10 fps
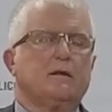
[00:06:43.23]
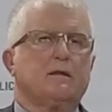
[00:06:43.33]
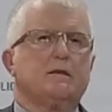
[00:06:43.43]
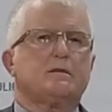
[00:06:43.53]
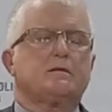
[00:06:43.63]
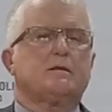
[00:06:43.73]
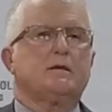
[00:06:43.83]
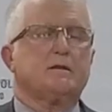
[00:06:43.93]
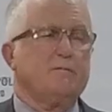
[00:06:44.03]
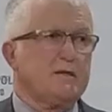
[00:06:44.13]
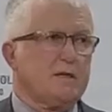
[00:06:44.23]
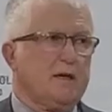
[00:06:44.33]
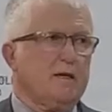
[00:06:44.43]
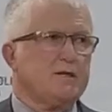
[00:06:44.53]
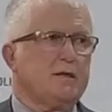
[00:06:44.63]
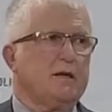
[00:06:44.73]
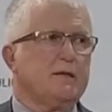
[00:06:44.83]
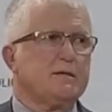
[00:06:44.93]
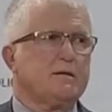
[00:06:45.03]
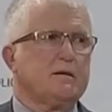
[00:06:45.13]
This investigation
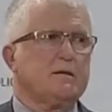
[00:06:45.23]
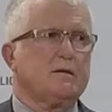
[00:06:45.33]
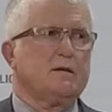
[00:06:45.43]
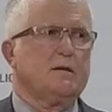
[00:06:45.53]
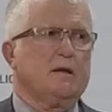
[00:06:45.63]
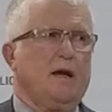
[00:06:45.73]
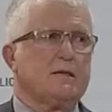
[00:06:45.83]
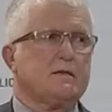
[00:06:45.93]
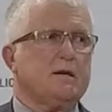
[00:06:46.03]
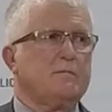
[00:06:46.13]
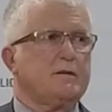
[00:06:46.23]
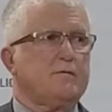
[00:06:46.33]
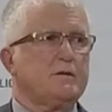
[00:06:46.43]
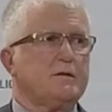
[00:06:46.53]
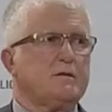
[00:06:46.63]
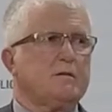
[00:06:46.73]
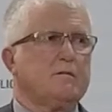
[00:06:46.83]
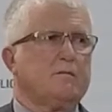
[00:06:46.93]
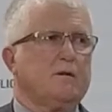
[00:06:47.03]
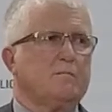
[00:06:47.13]
has some differences
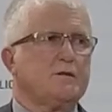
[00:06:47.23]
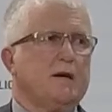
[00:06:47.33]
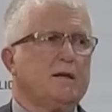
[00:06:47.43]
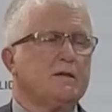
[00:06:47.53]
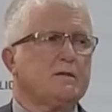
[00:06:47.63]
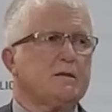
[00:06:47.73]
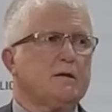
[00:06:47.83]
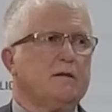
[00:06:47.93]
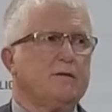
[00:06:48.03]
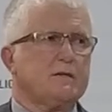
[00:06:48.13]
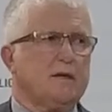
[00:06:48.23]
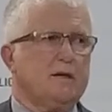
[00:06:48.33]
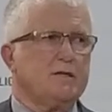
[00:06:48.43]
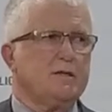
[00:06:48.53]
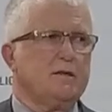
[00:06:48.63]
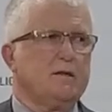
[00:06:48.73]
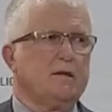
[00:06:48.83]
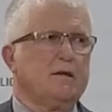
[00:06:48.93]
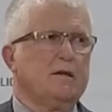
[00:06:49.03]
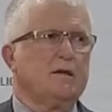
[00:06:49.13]
from Charlie's investigation.
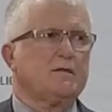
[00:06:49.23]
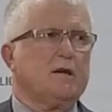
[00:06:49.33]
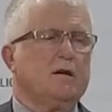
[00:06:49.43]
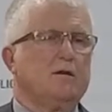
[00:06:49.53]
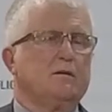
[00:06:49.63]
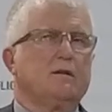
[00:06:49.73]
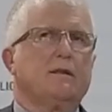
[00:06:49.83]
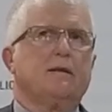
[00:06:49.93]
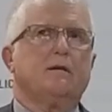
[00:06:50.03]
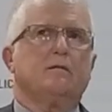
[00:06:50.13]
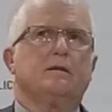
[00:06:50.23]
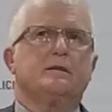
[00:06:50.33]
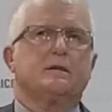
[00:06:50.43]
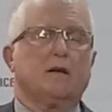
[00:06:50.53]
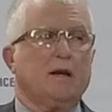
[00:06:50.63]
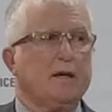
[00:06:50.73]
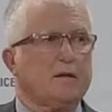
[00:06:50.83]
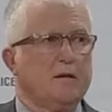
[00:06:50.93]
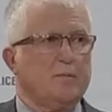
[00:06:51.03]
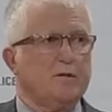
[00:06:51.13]
So there is neglect
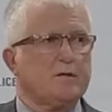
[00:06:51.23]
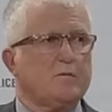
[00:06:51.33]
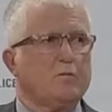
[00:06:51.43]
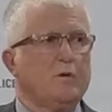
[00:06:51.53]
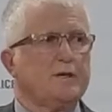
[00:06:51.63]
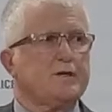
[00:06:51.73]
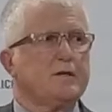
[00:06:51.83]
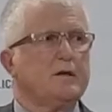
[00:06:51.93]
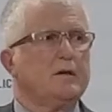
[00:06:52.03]
and abuse which